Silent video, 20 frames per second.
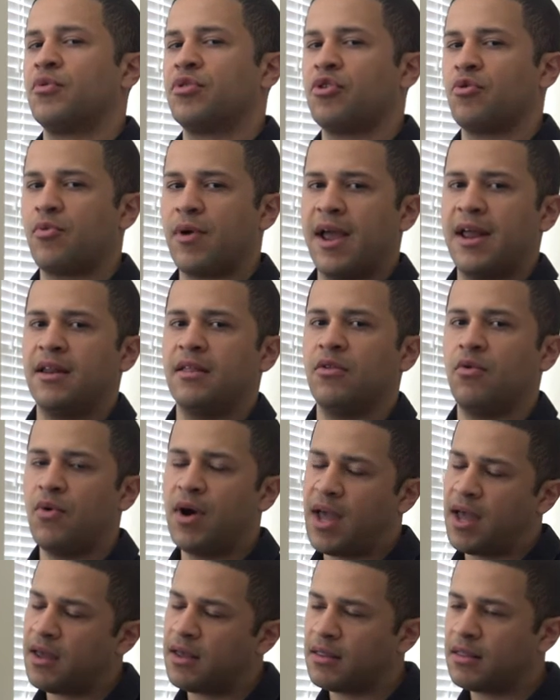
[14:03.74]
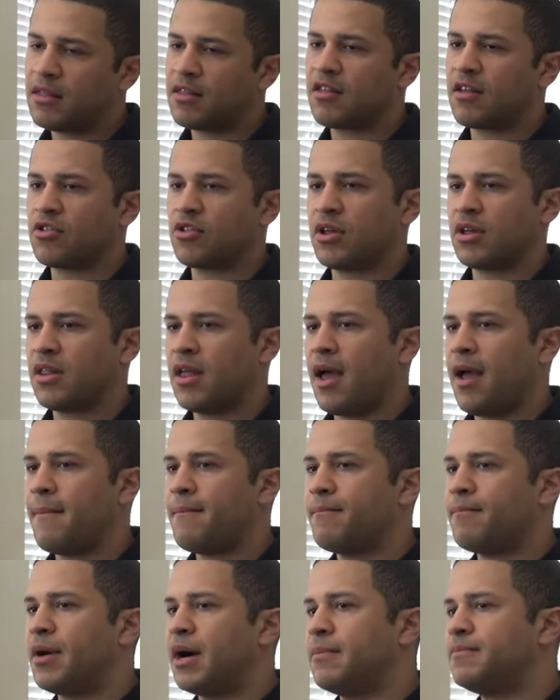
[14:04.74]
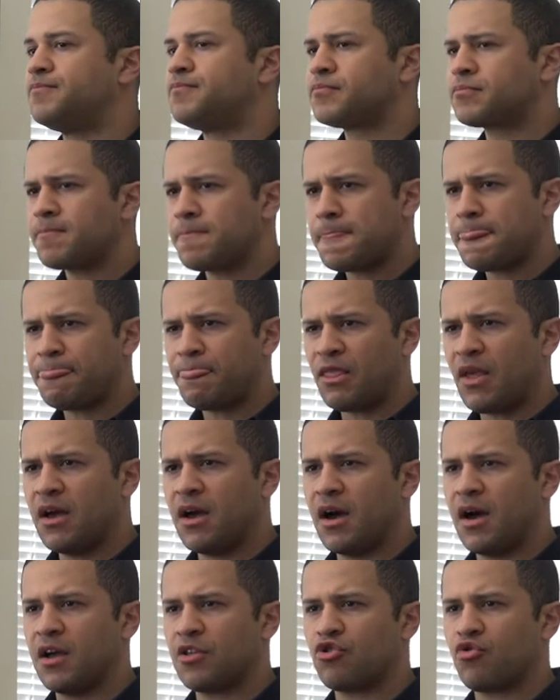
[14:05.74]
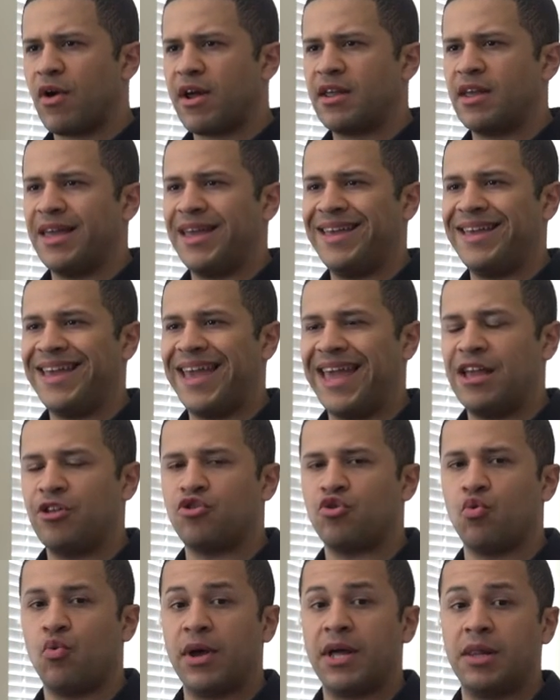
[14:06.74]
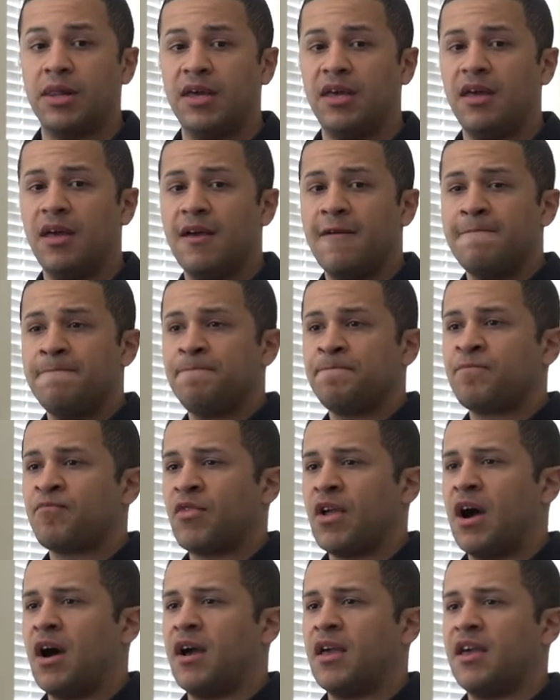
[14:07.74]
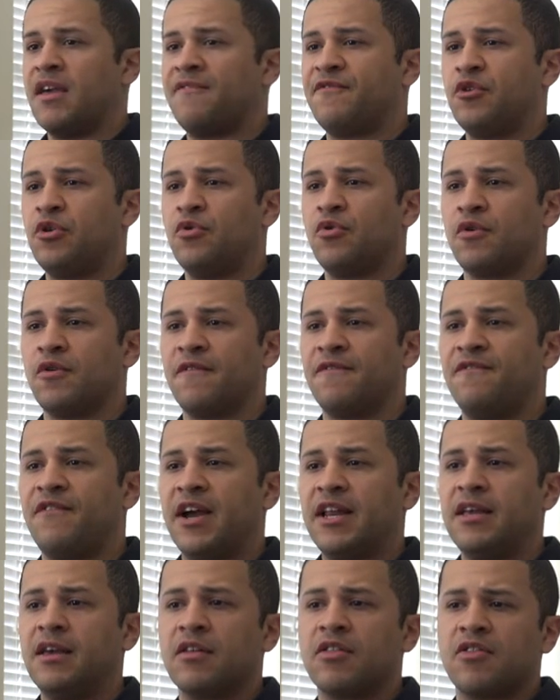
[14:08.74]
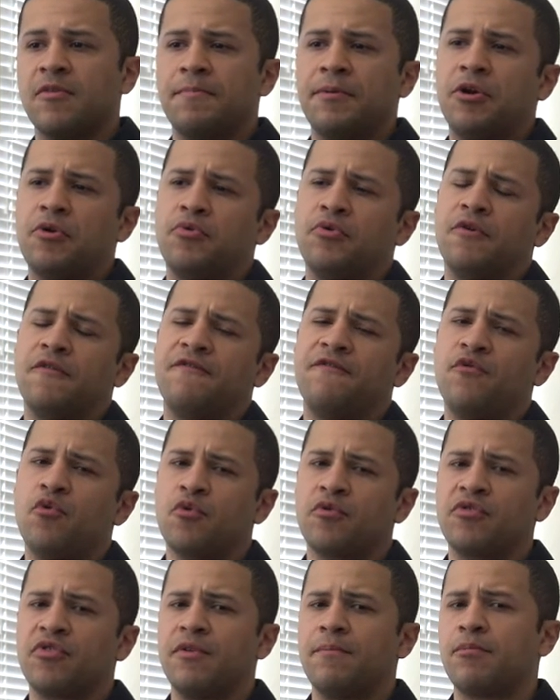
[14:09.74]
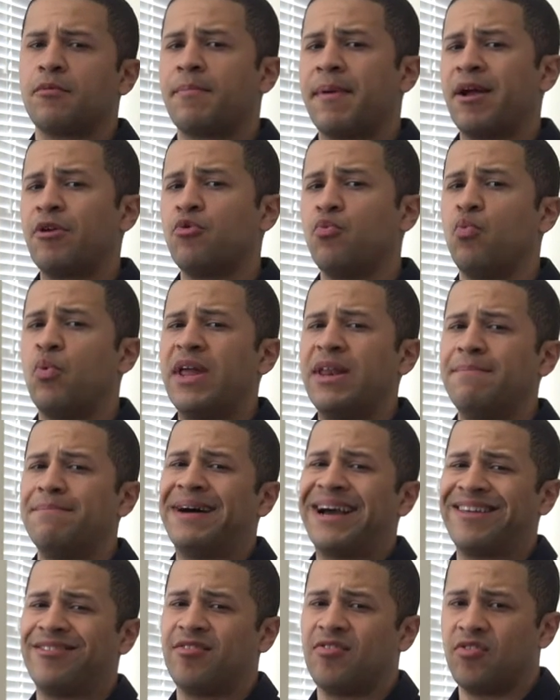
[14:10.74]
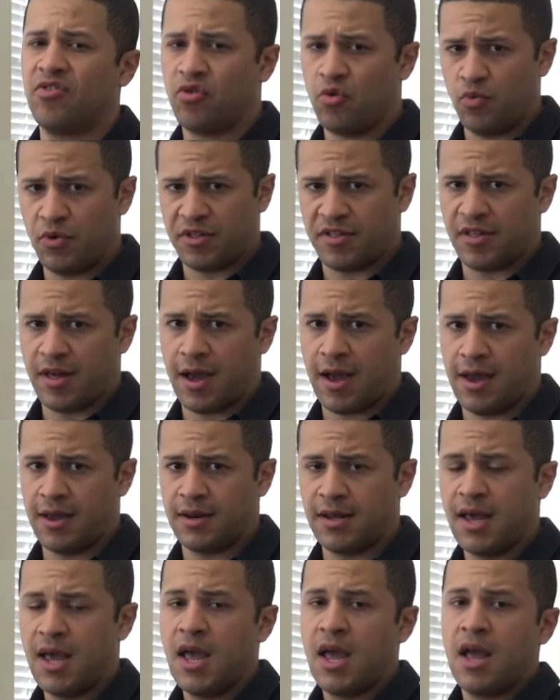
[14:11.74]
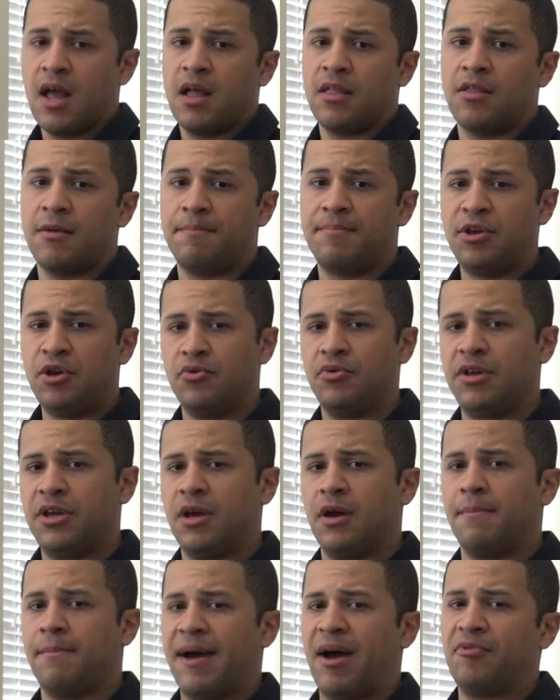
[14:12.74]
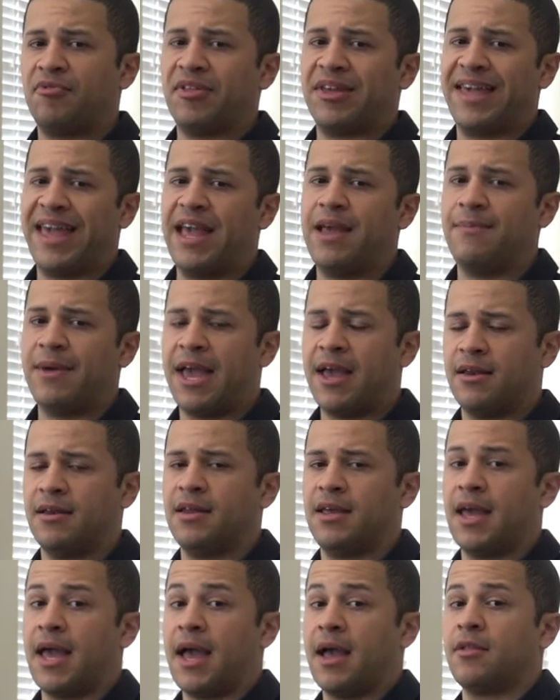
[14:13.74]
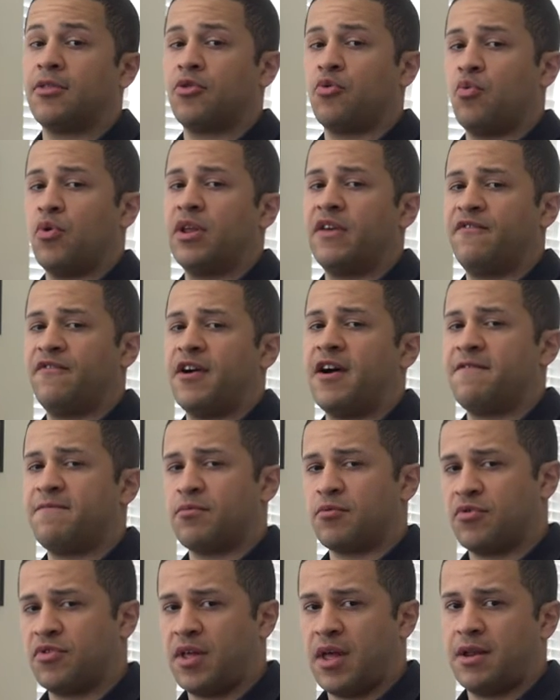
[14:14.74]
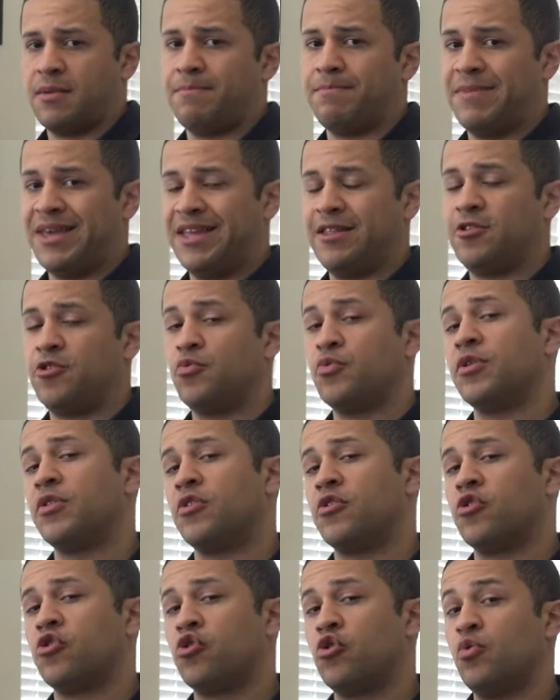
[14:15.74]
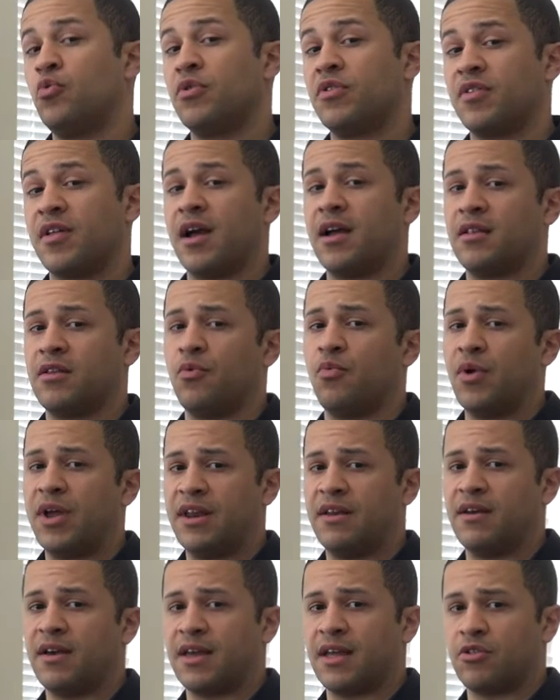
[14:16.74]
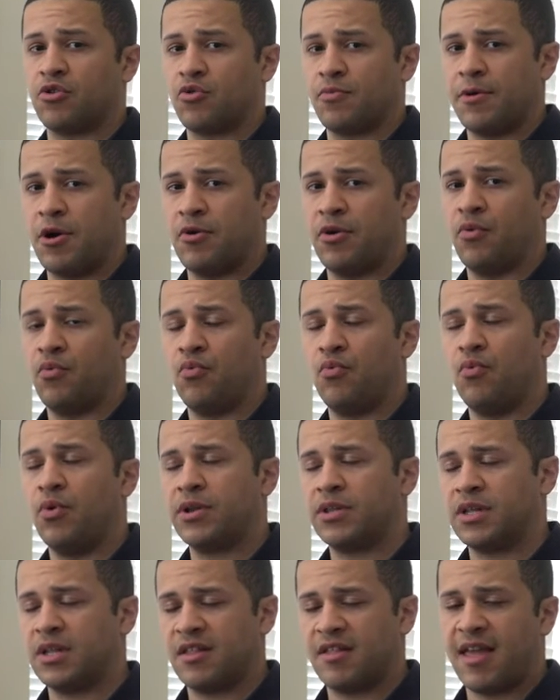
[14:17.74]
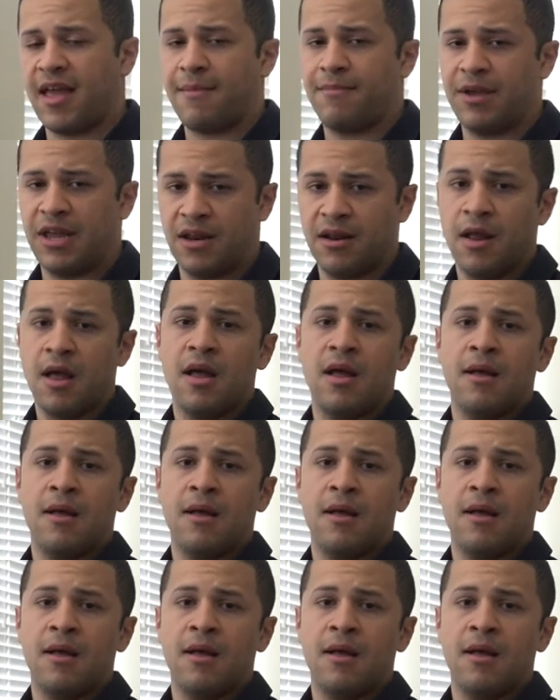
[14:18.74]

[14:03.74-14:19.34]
with terrain in the way and such like that, but try to engage quickly. If you're fighting a superior force, then prepare to win by suicide. The beauty about the game ending at 25% means you can suicide to win against your opponent. What does that mean?